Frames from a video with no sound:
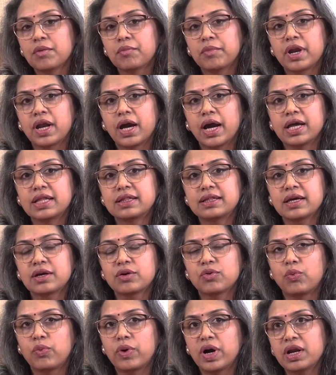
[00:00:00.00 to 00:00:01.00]
But I
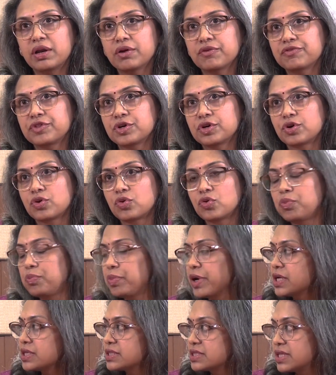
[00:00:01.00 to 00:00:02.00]
think one of the
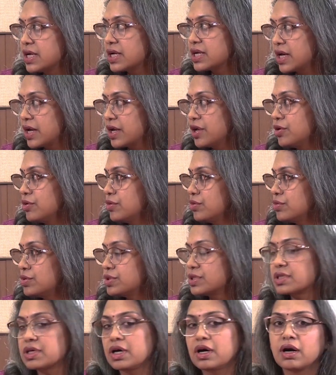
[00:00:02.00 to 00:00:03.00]
groupings that I
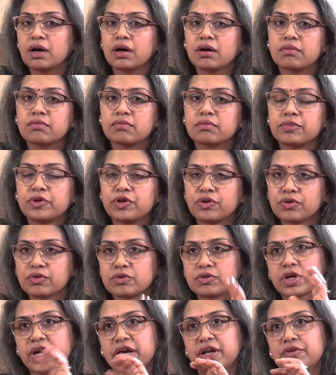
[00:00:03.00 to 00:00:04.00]
use,
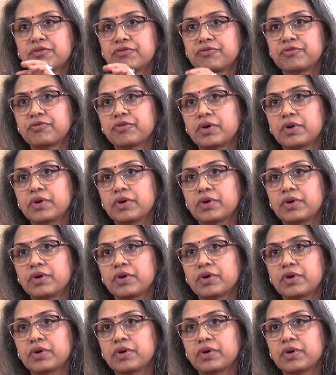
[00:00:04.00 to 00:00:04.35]
to kind of